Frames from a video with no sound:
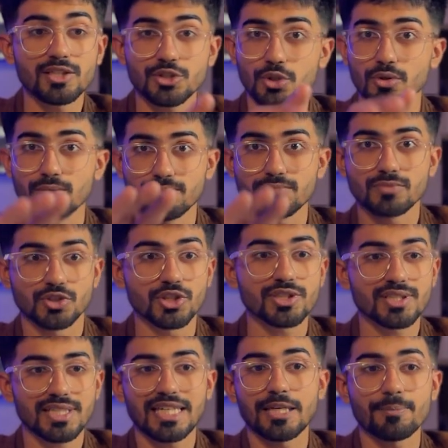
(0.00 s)
So
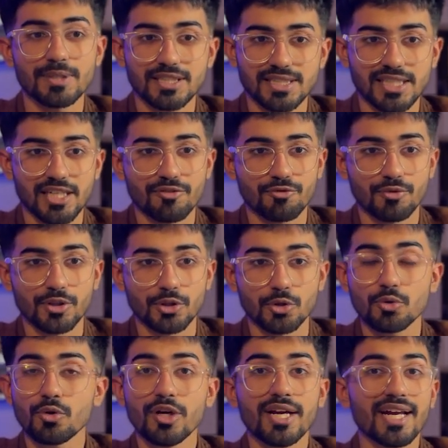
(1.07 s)
just keep it safe with
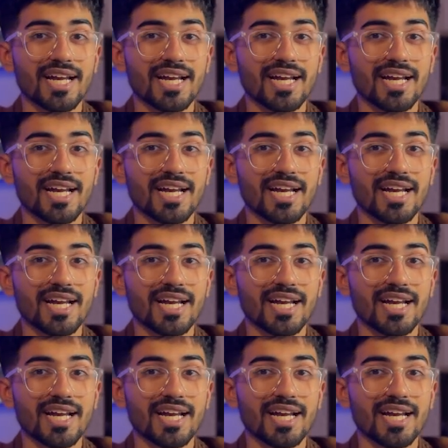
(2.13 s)
you.